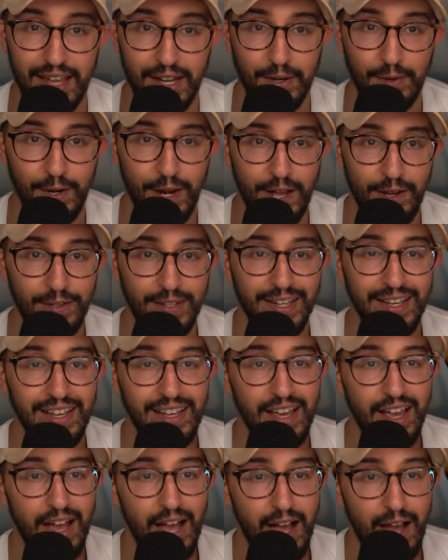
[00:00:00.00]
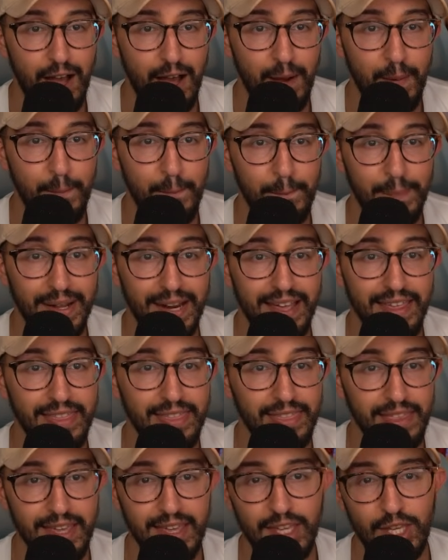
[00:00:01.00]
a deck around. But I
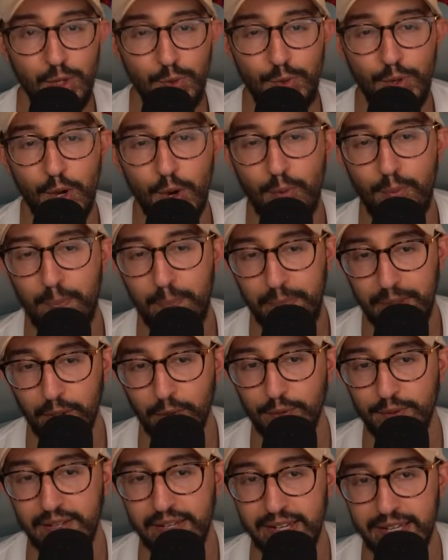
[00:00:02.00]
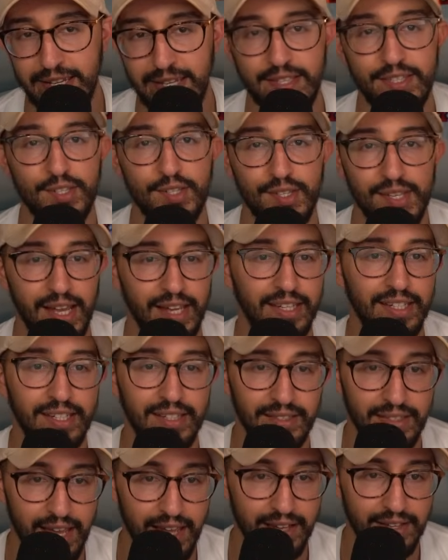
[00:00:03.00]
think you don't build it in
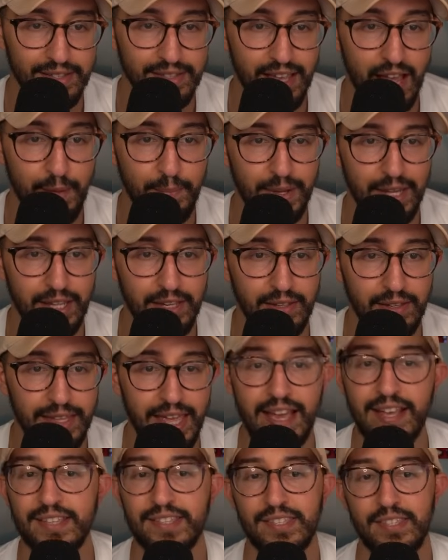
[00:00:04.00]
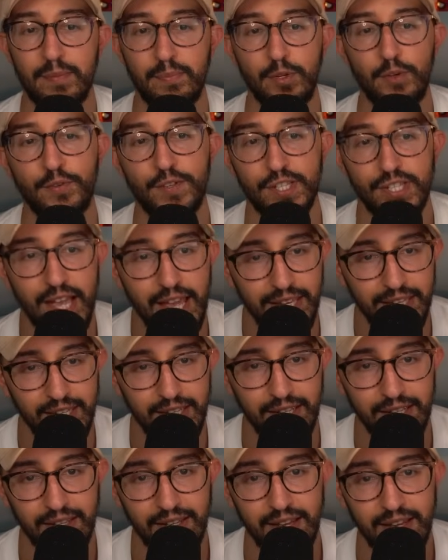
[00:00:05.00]
Psychic decks. I mean, yes, the move
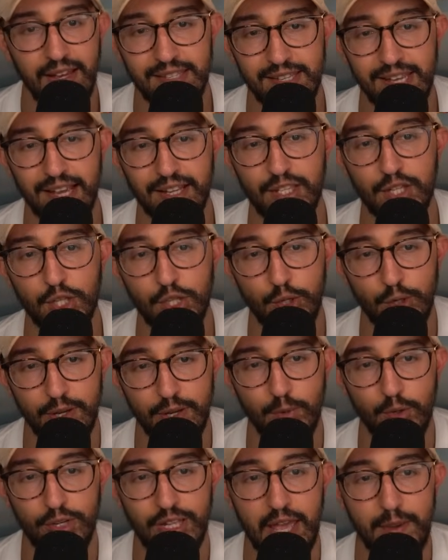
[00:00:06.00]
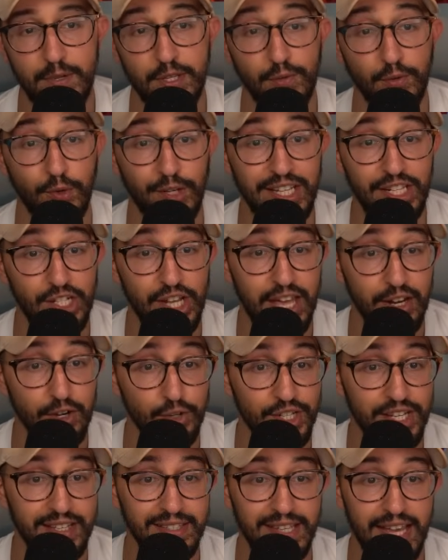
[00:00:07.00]
Psychic, this attack does 30 more damage for each
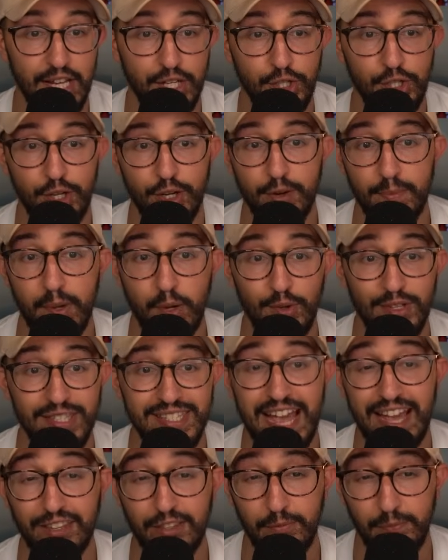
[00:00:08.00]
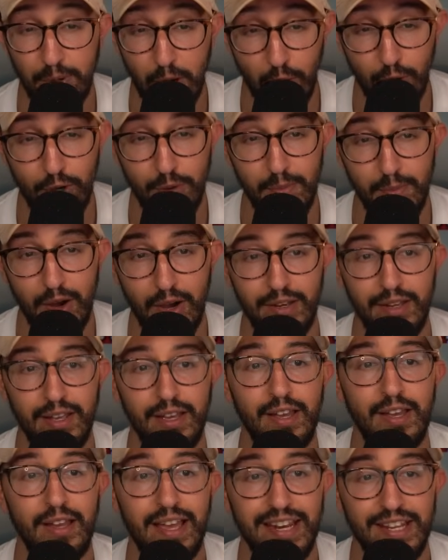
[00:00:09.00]
energy attached to your opponent's active Pokemon,
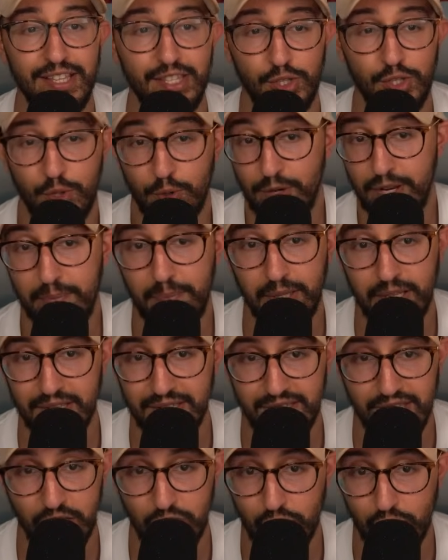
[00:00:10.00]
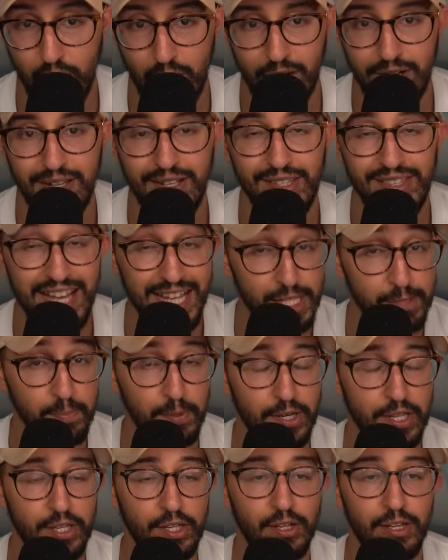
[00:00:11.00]
and it's 30 plus to start. That's
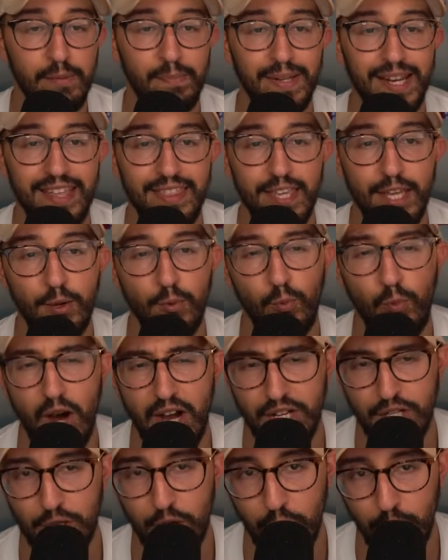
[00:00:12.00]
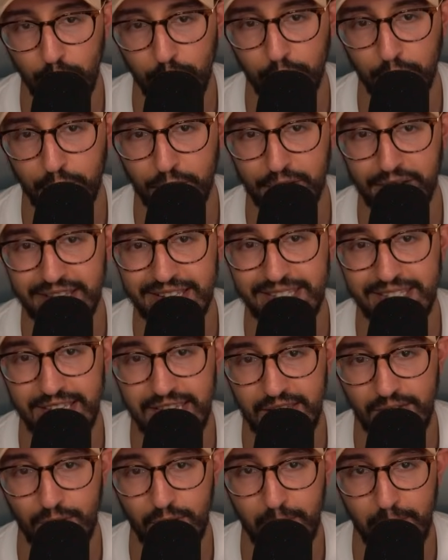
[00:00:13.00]
pretty good, but I think Watch Over is
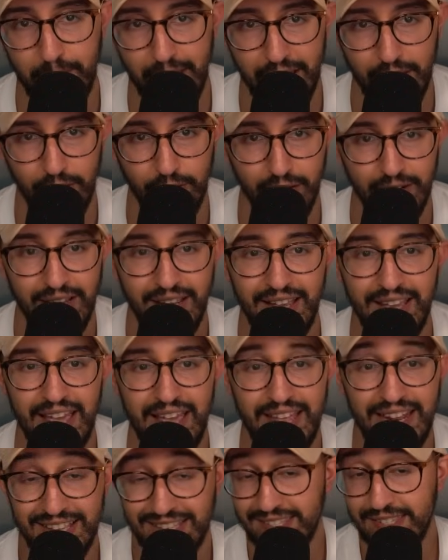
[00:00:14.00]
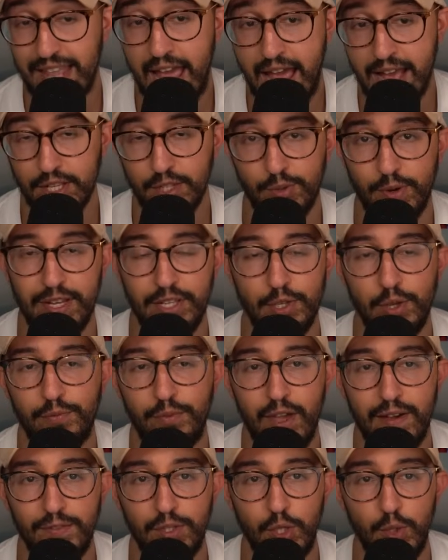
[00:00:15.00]
even better, and it stacks, right? So if
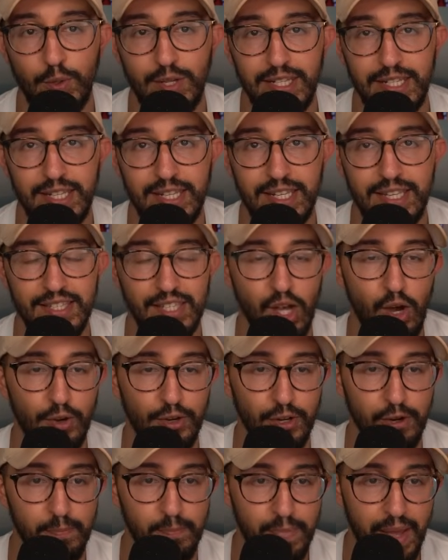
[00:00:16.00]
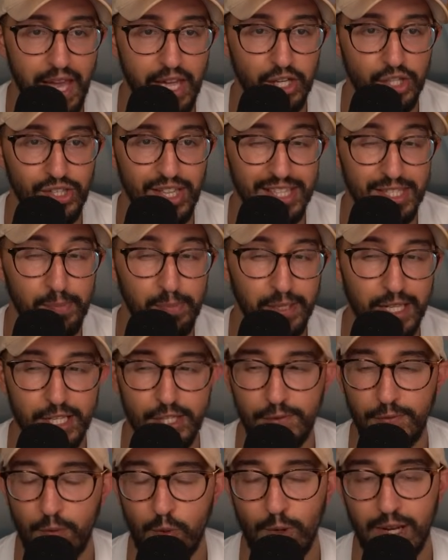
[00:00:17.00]
you have 2 Indeedees on your bench, that's
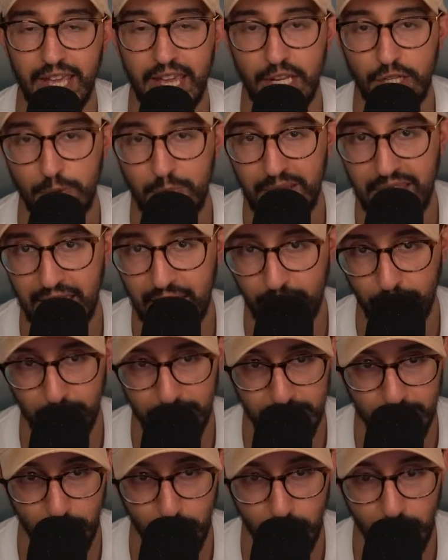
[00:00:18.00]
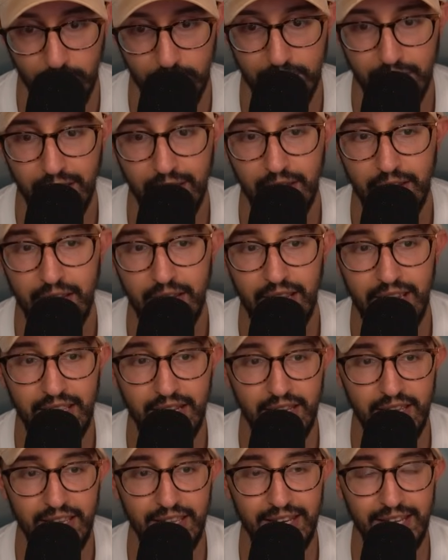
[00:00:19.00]
plus 40 HP every turn.
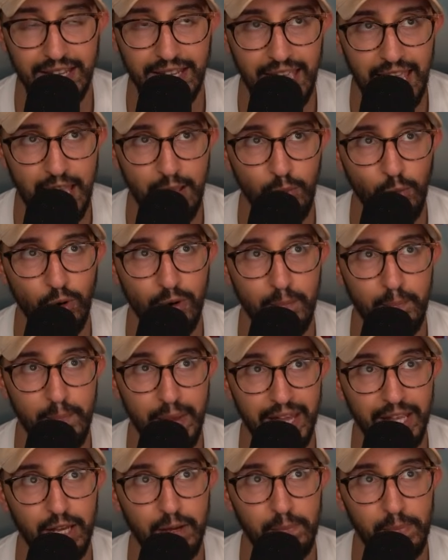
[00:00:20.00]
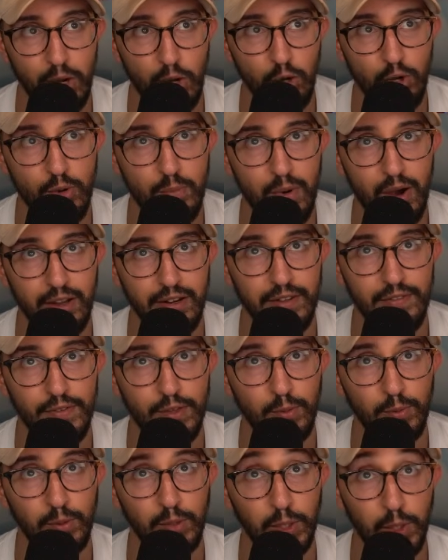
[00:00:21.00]
In a game where Mega Pokemon,
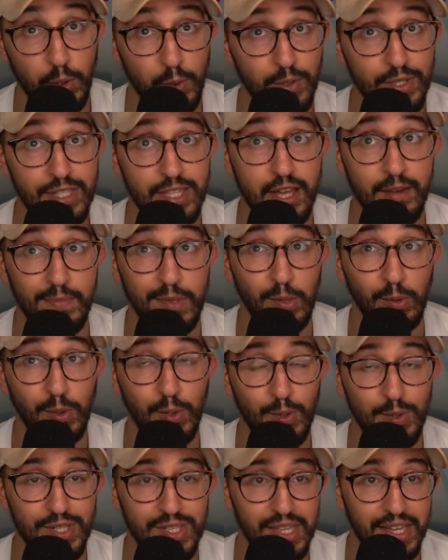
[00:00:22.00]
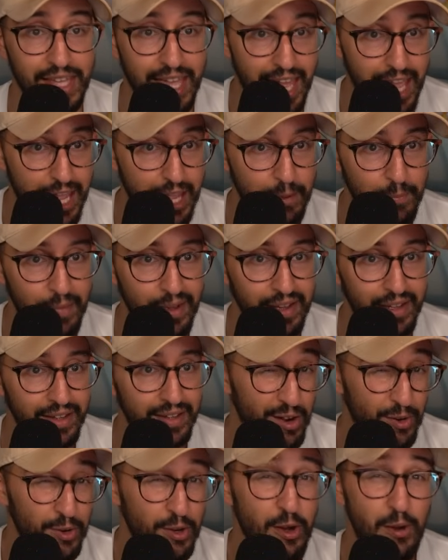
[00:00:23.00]
if you lose them, you lose the game.
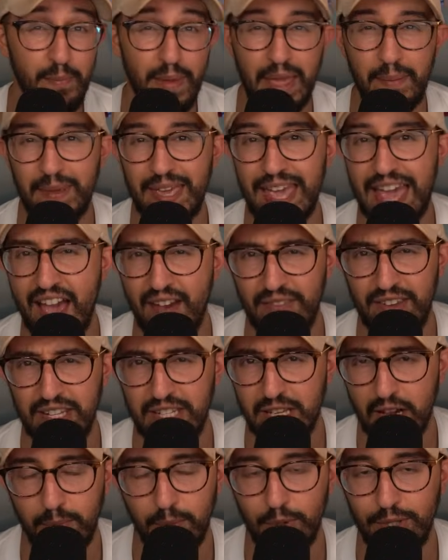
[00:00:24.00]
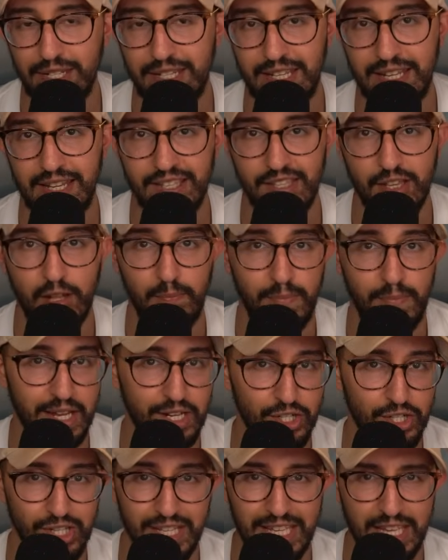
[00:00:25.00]
I don't know, maybe having double Indeedees on
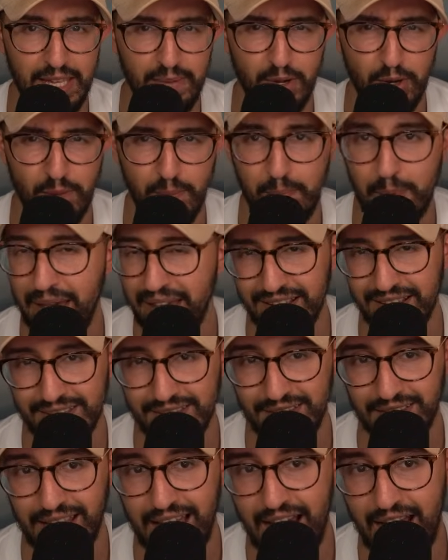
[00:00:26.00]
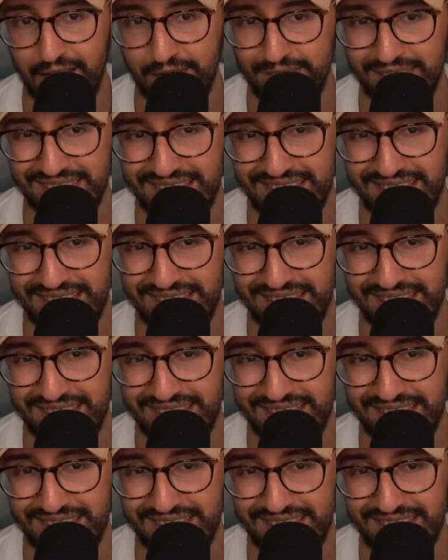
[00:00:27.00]
bench to keep your Megas alive